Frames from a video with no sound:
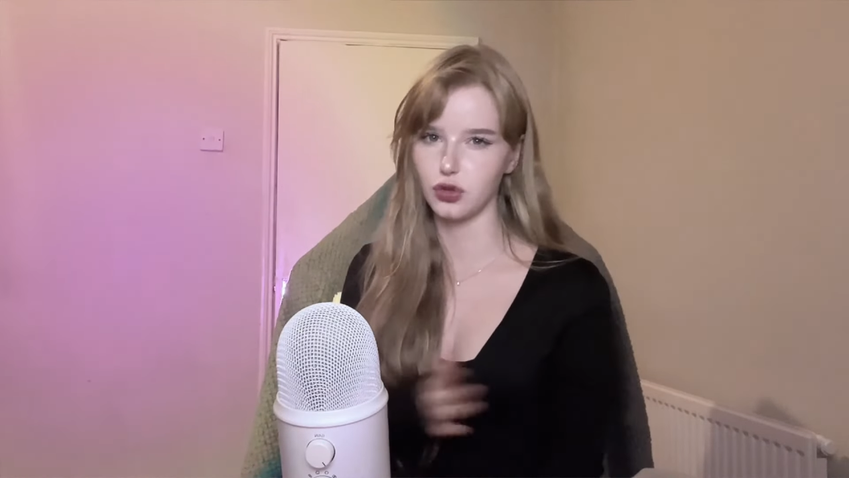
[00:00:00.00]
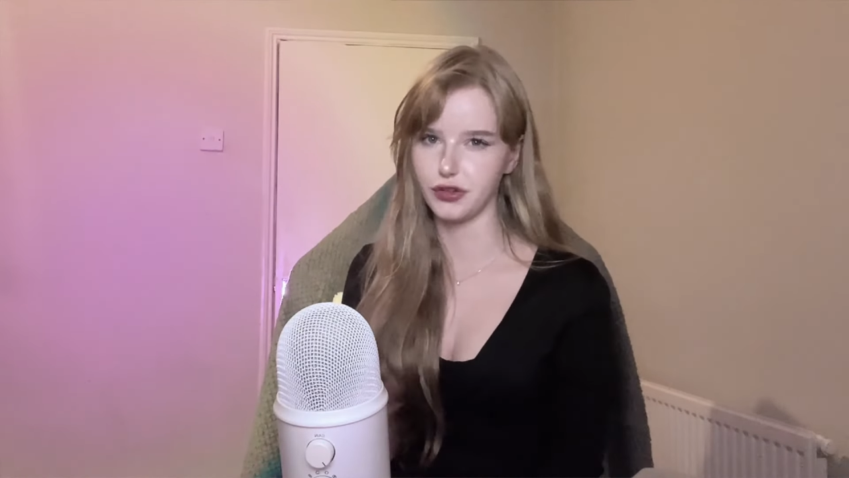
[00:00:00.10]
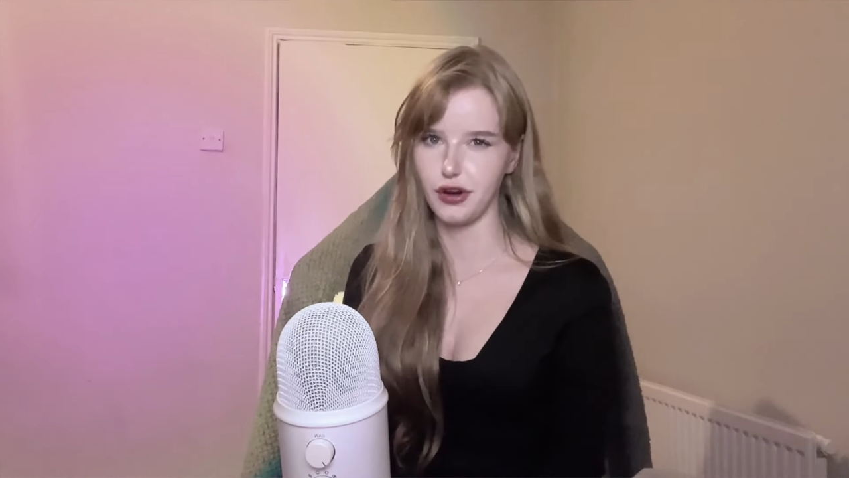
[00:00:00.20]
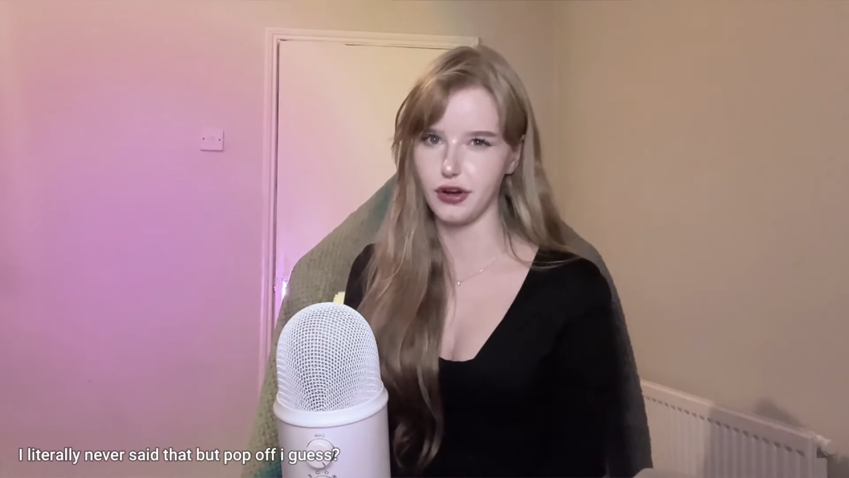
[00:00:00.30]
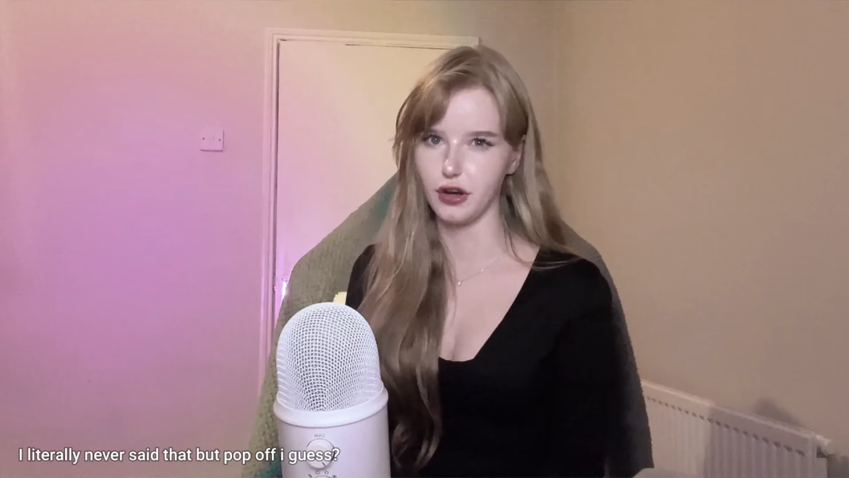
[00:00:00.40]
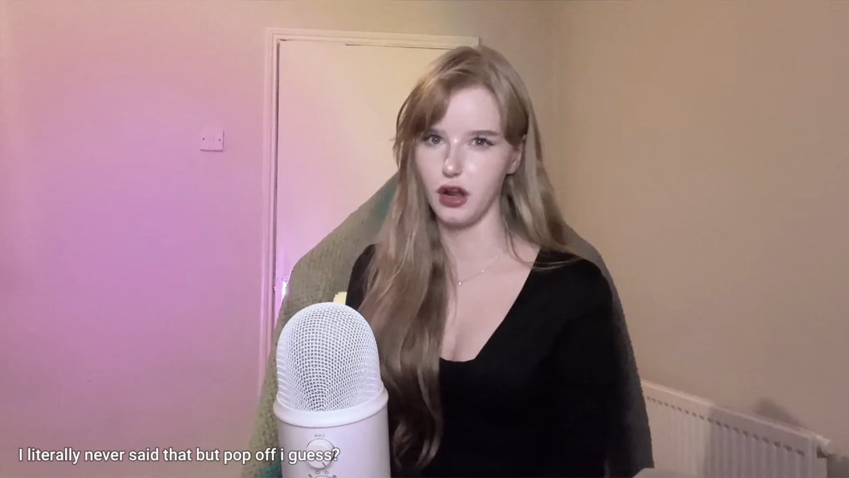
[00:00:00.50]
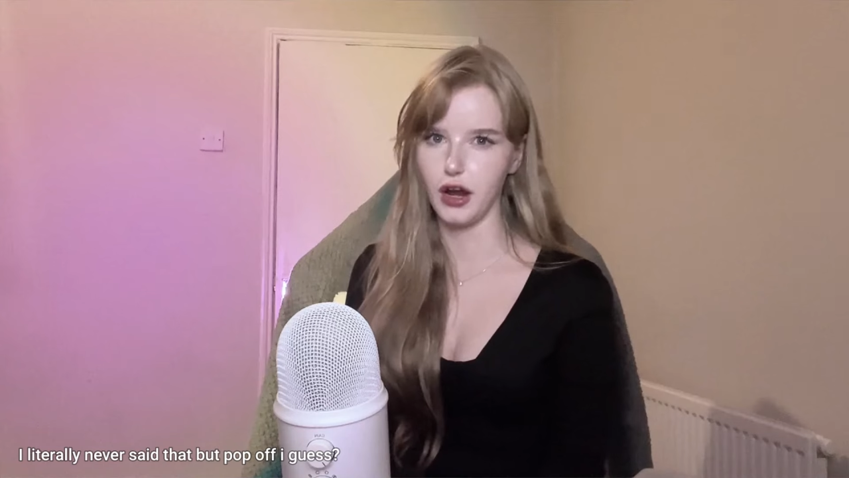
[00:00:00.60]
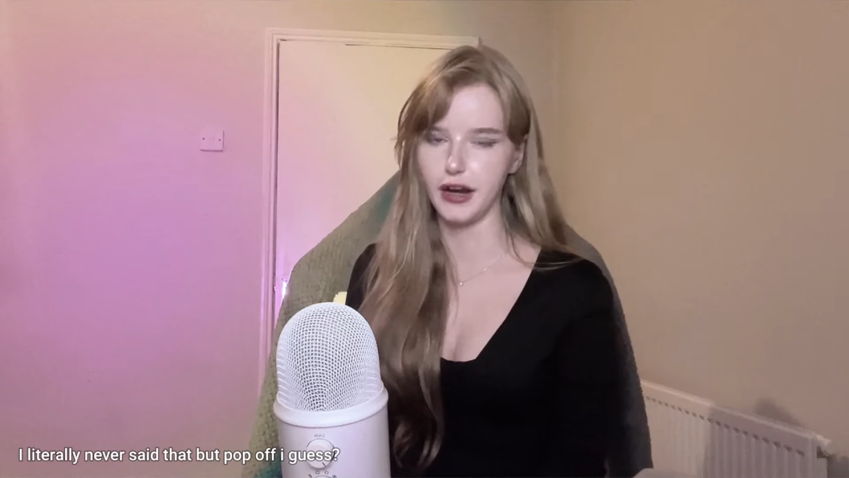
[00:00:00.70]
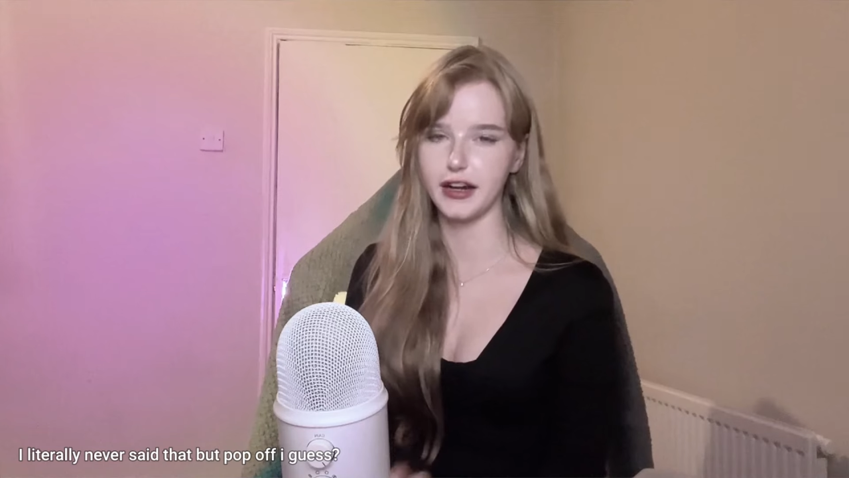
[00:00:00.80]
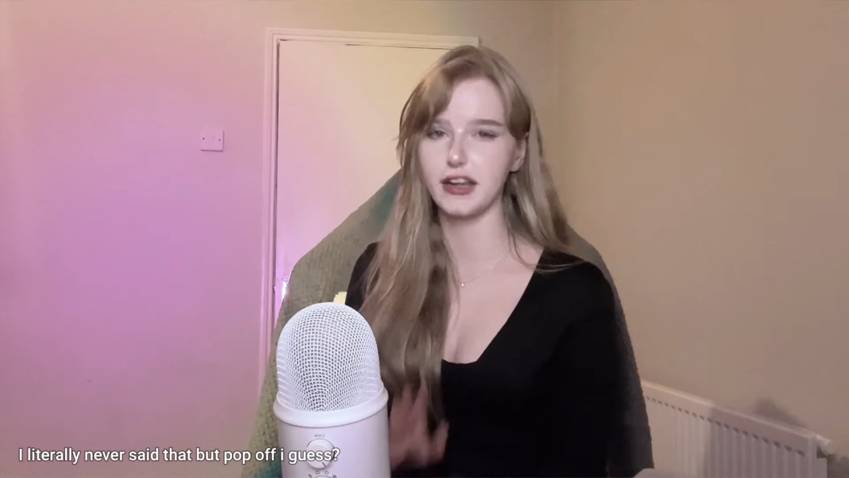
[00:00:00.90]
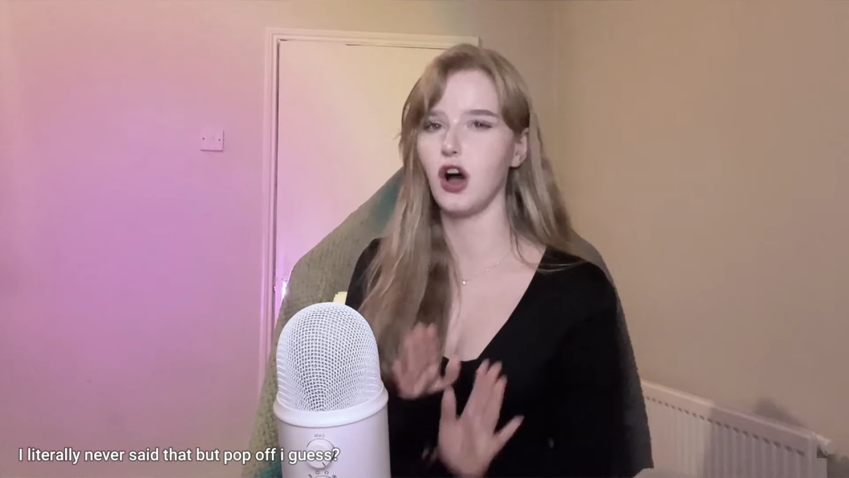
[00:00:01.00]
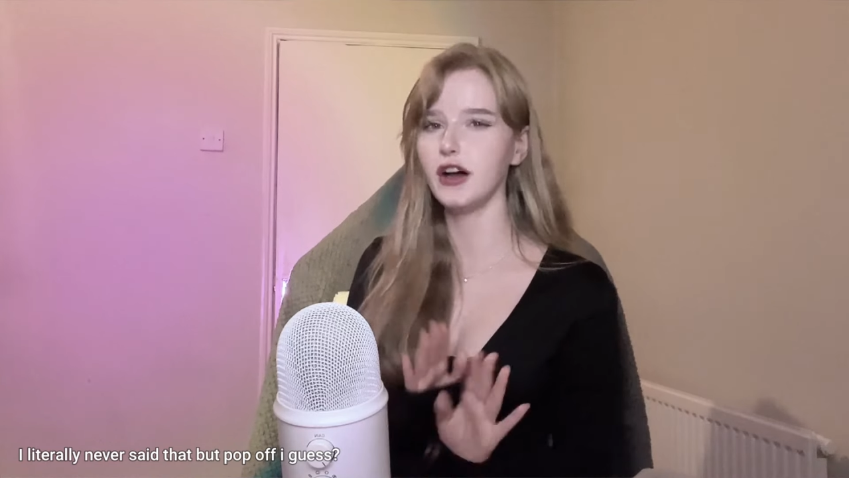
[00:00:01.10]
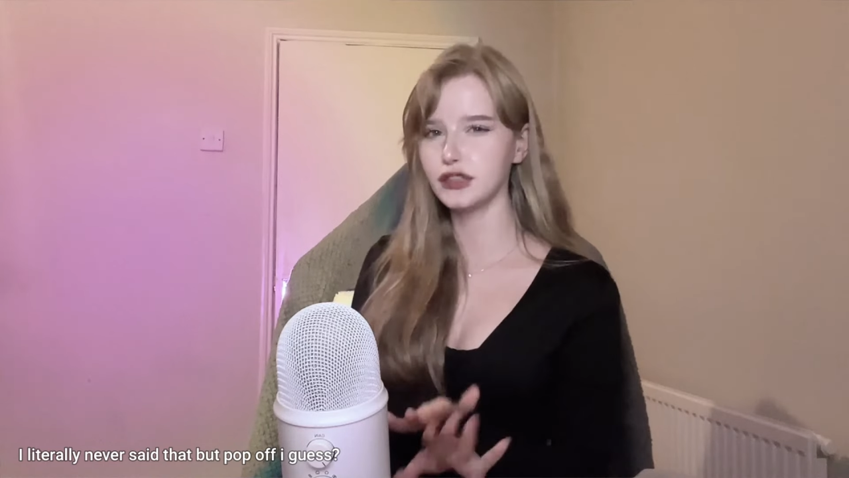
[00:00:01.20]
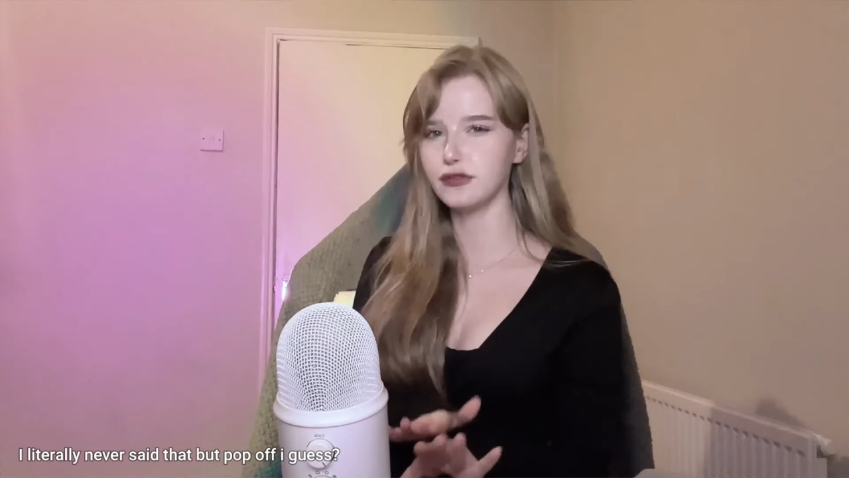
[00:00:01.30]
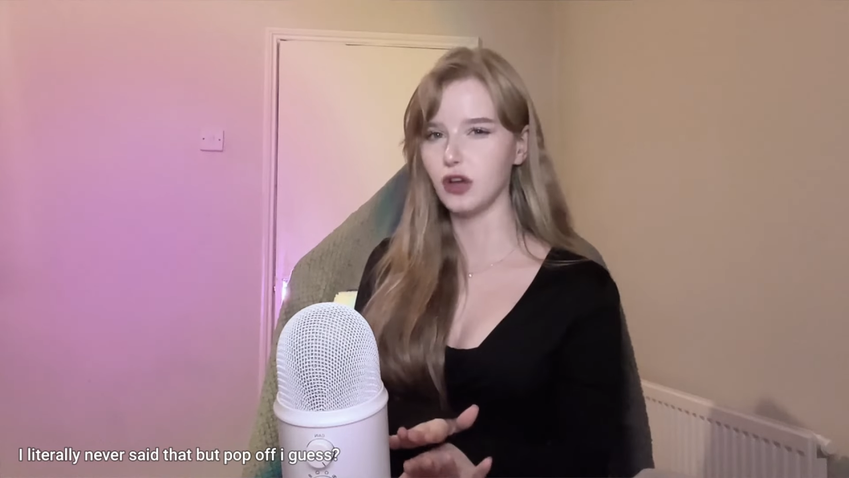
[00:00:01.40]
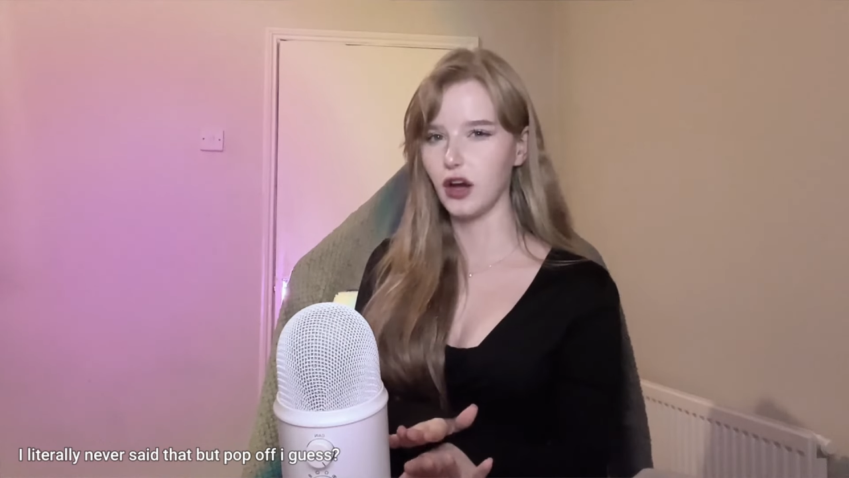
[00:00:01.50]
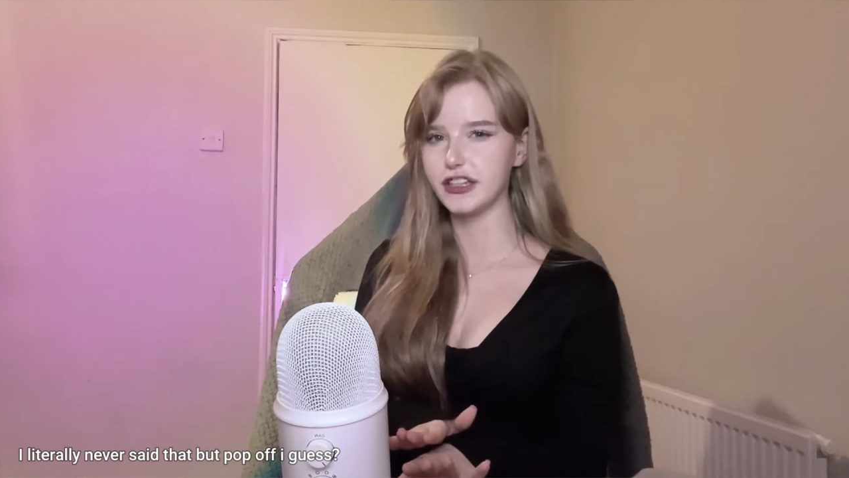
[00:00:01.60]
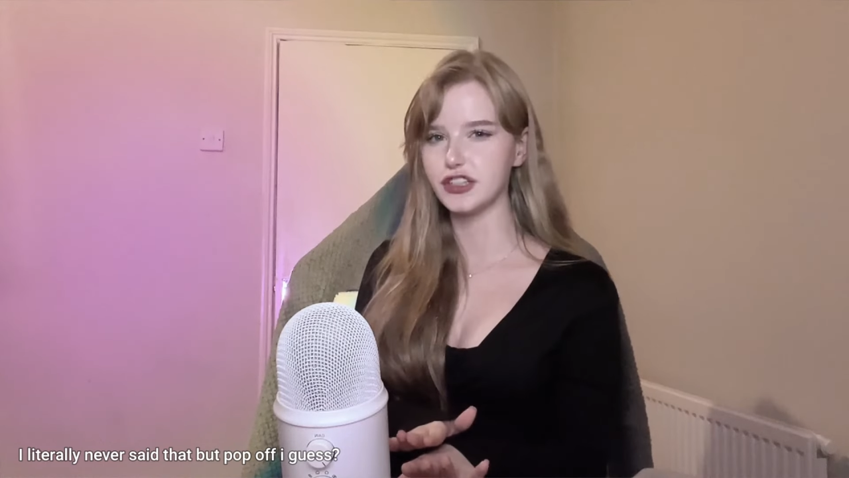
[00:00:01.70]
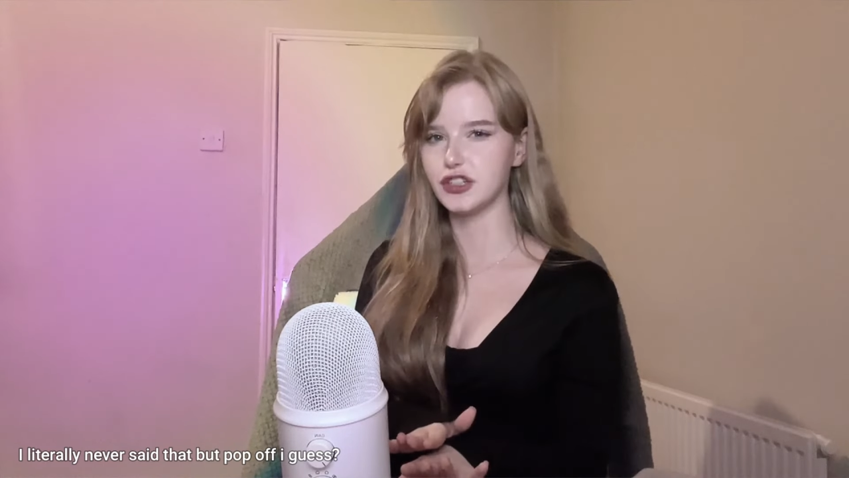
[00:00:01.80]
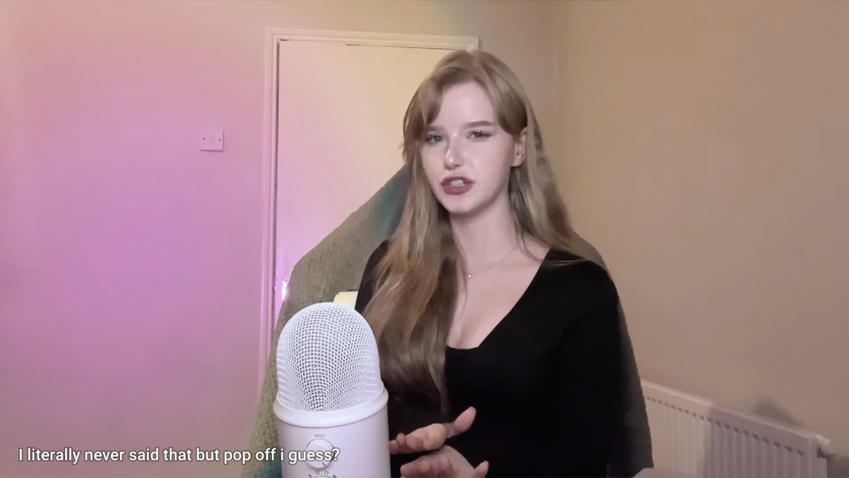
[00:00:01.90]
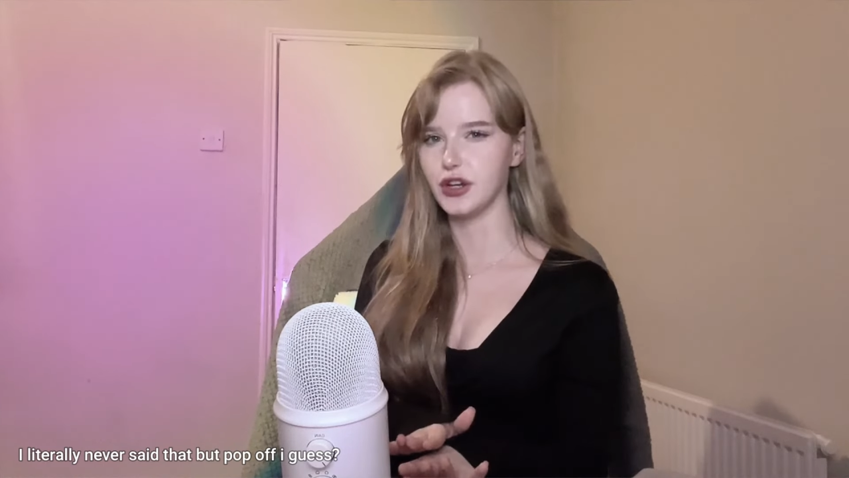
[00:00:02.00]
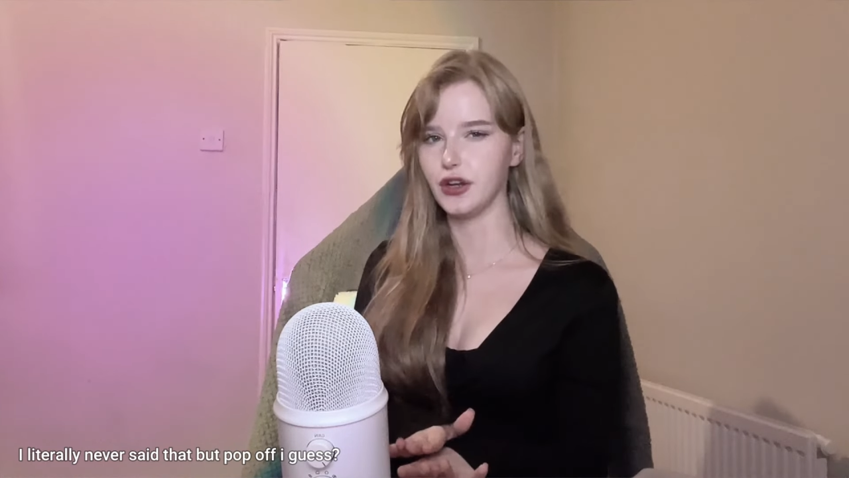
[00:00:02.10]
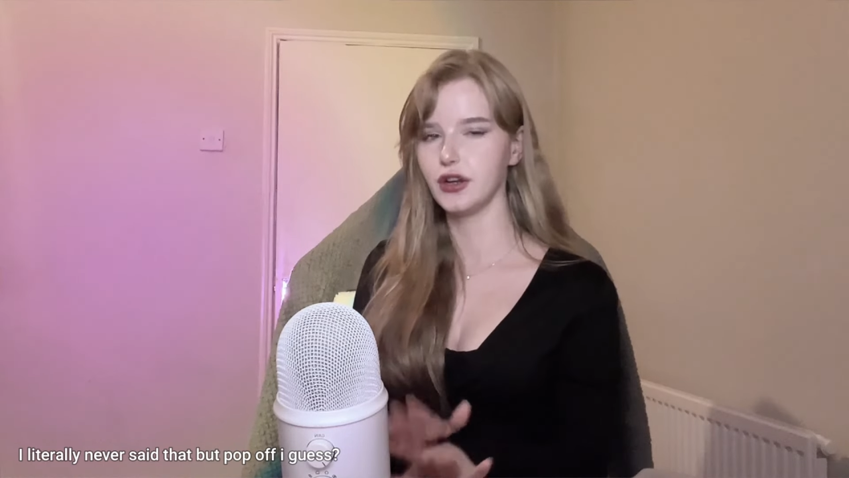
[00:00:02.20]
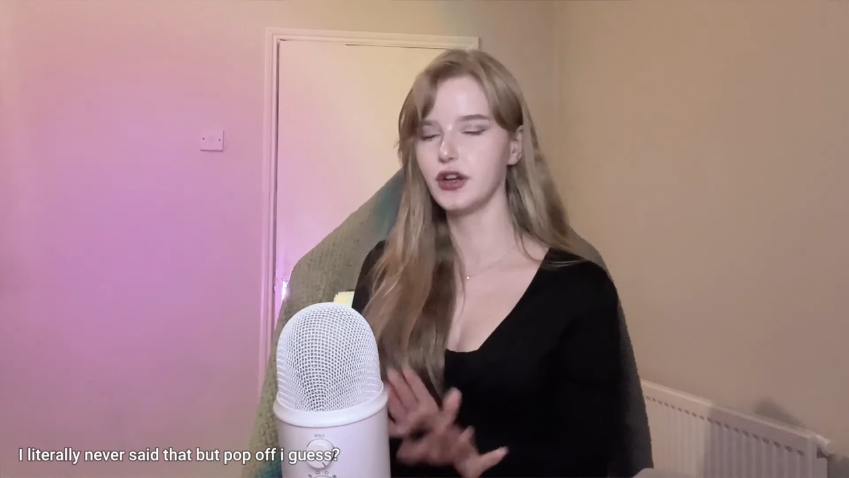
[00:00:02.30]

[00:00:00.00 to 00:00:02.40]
Sword Art Online, I kind of lied to you.